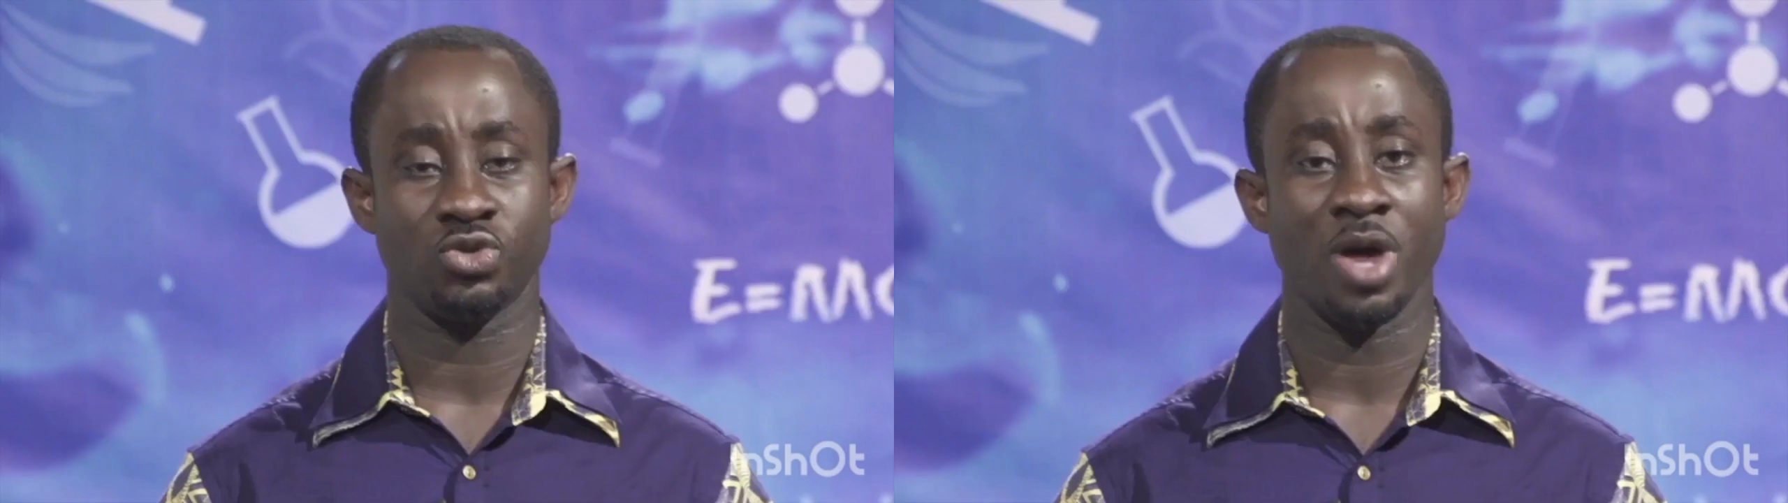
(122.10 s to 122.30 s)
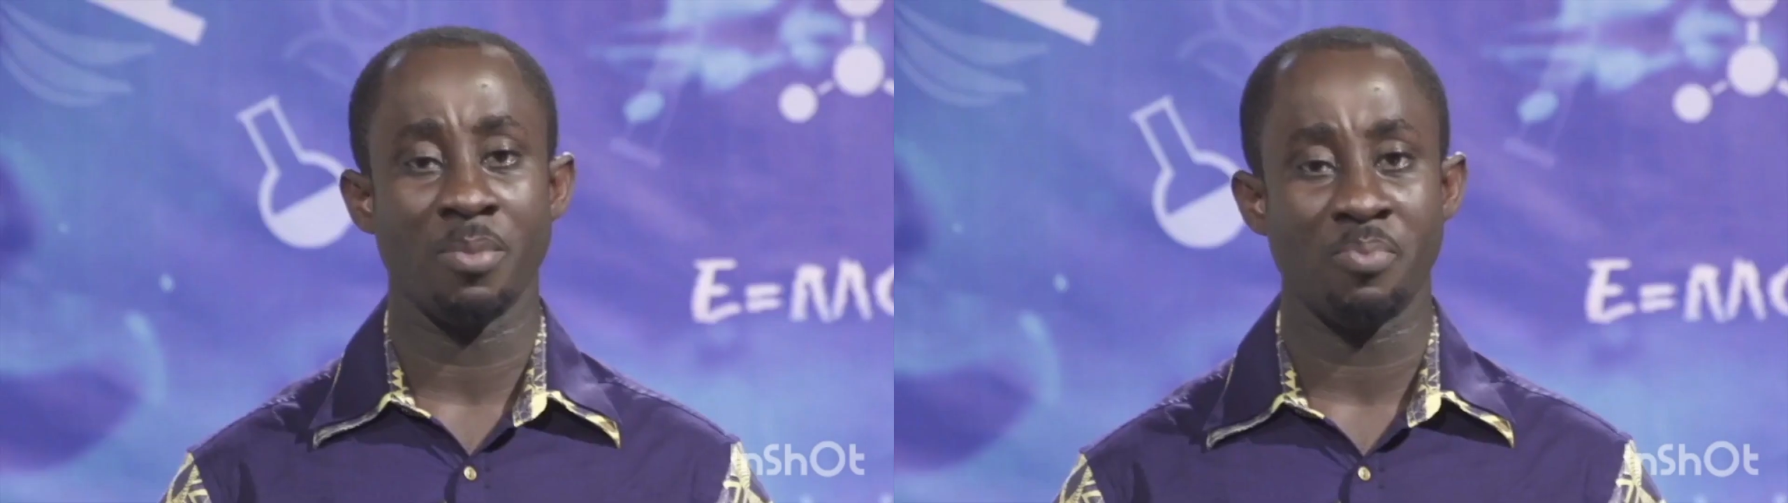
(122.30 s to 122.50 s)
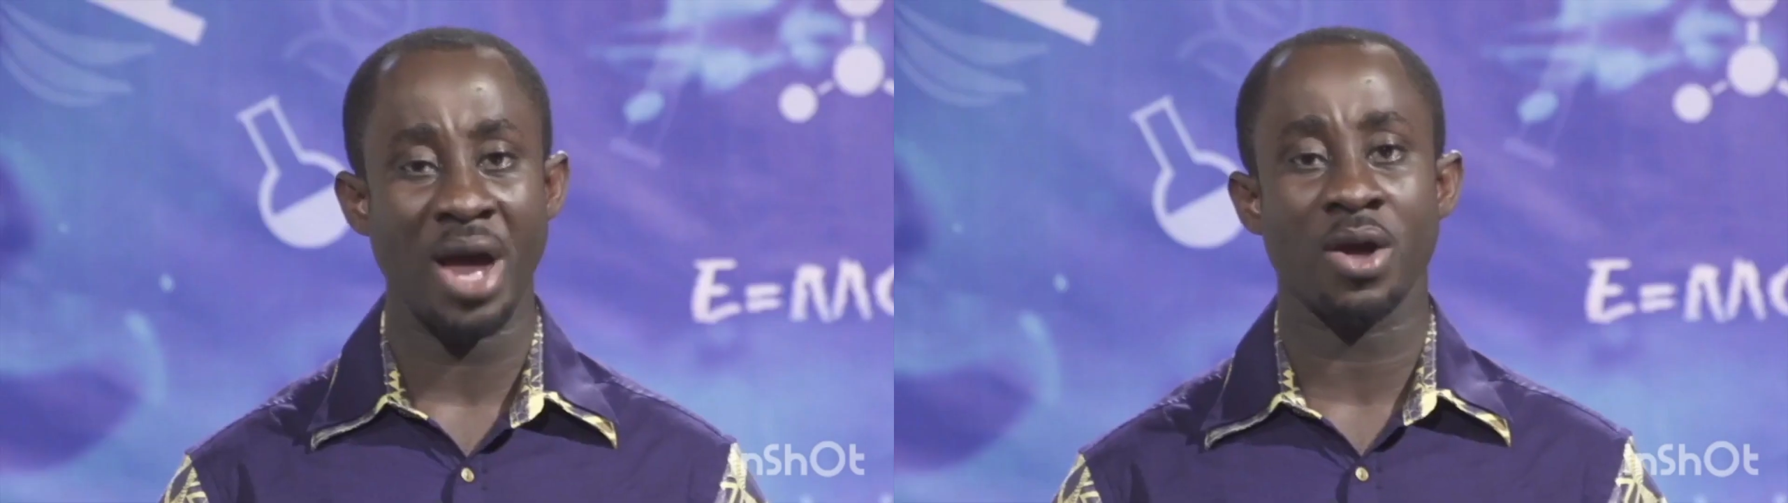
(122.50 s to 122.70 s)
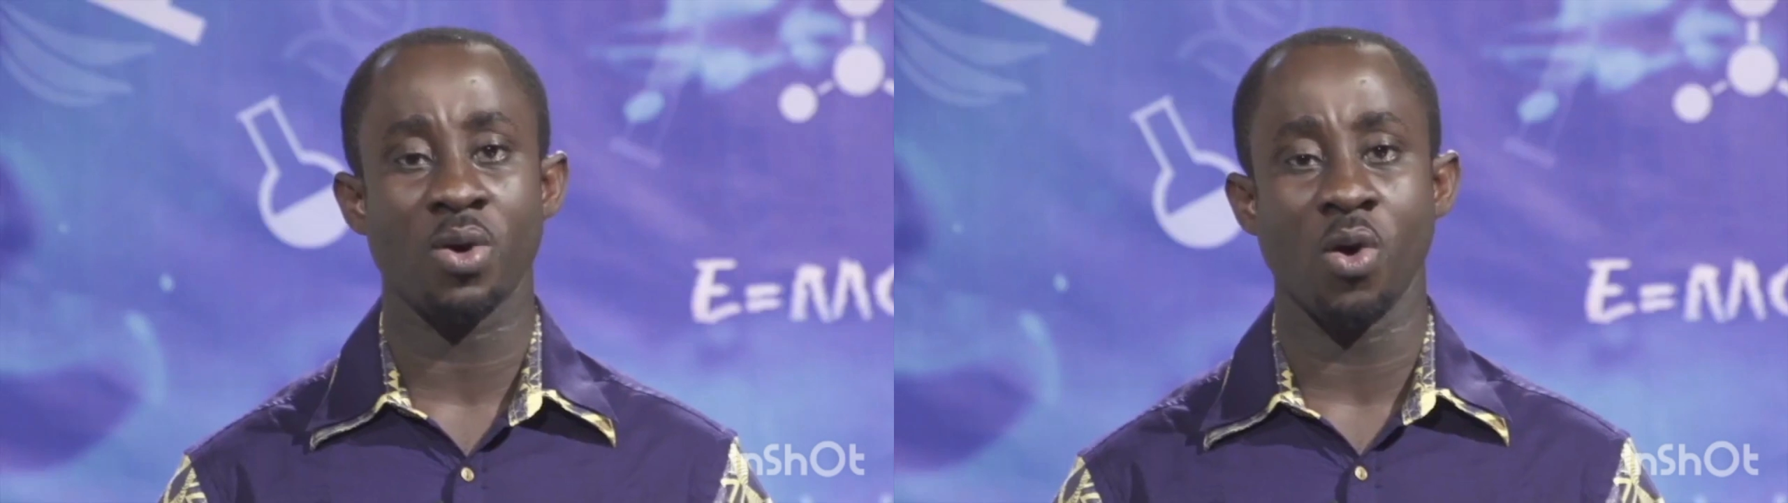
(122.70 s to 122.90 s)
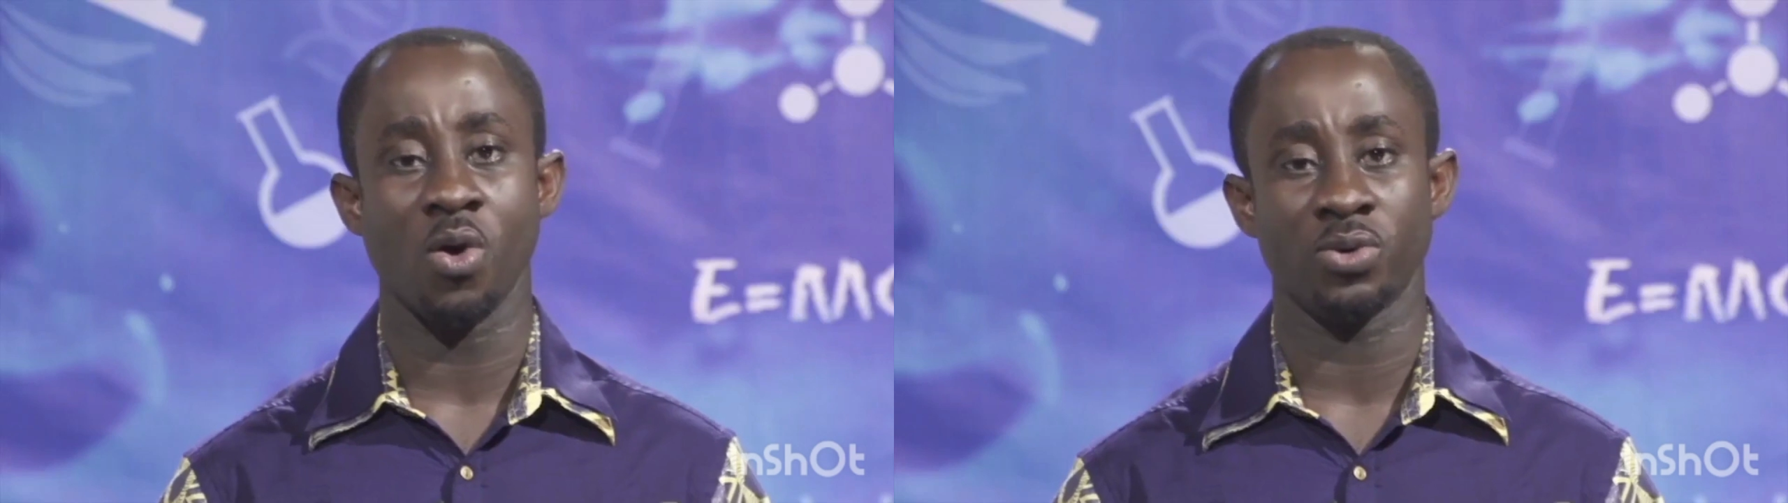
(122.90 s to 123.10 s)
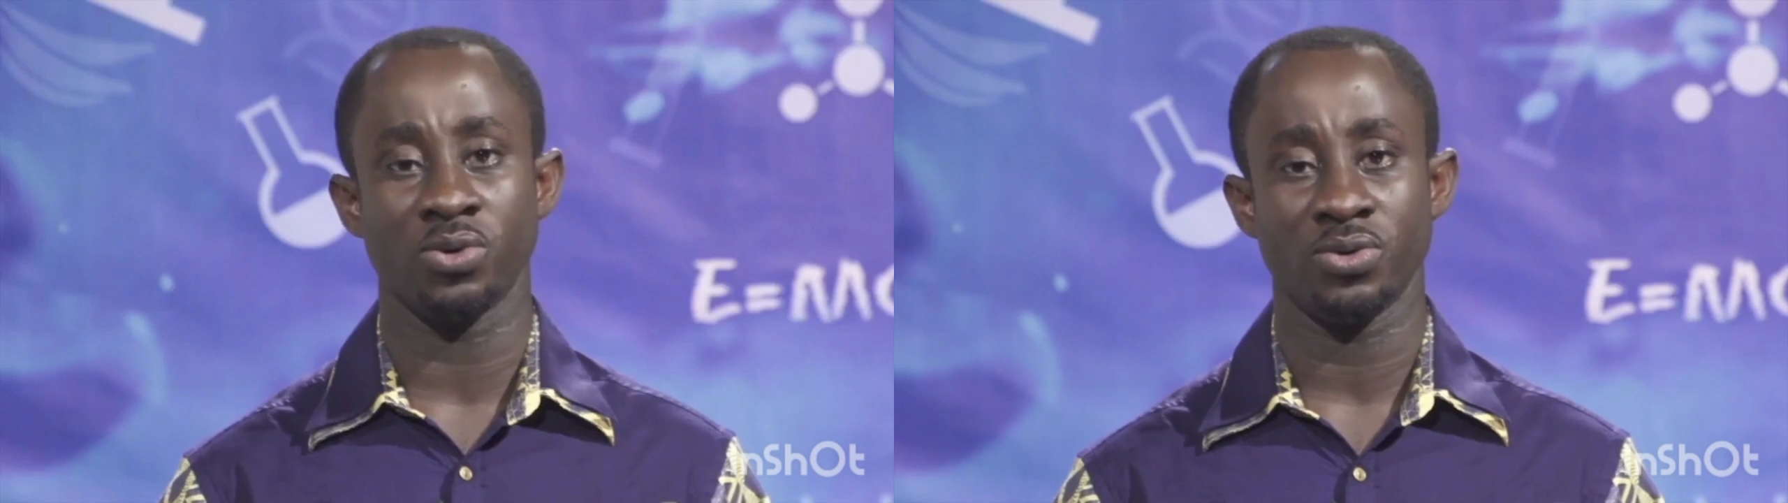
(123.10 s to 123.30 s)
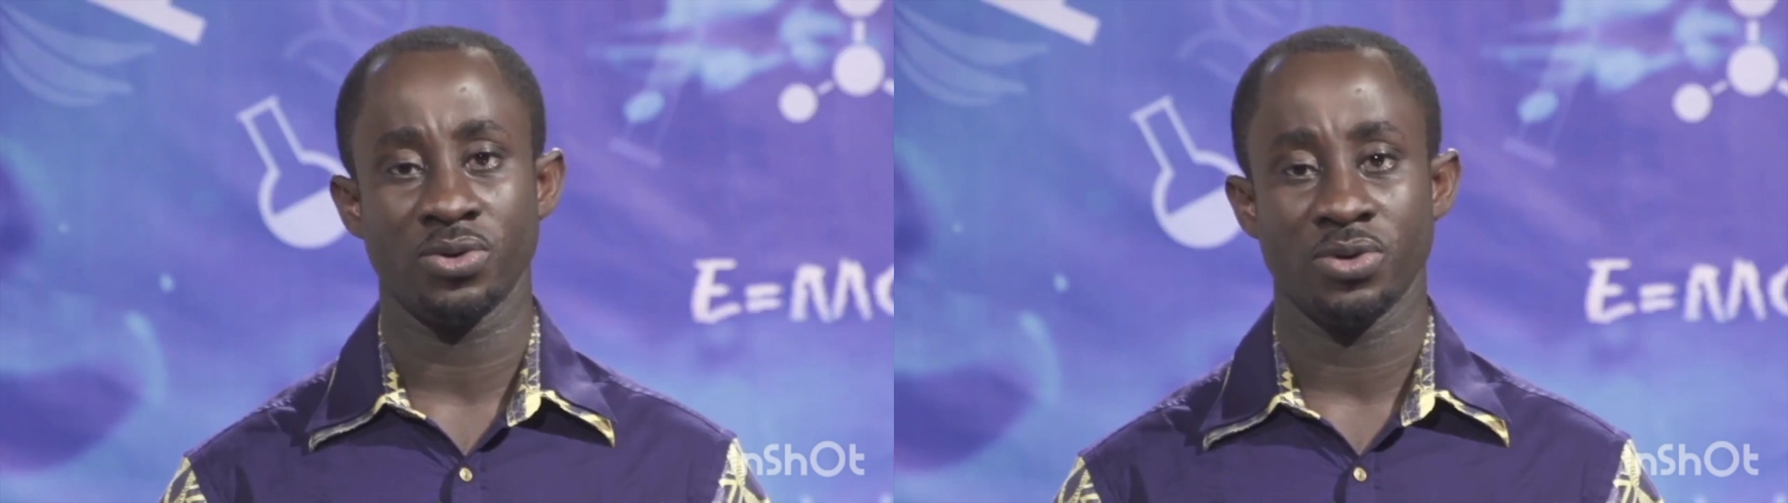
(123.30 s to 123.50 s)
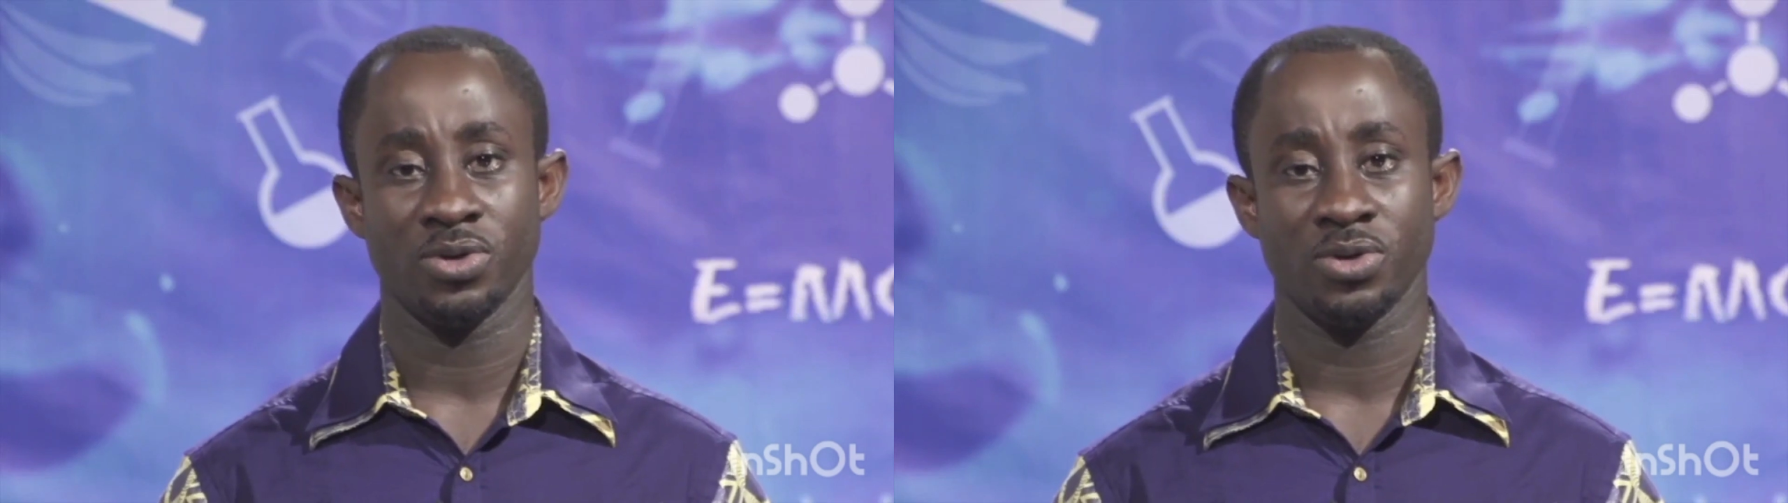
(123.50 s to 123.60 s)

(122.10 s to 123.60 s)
to embark on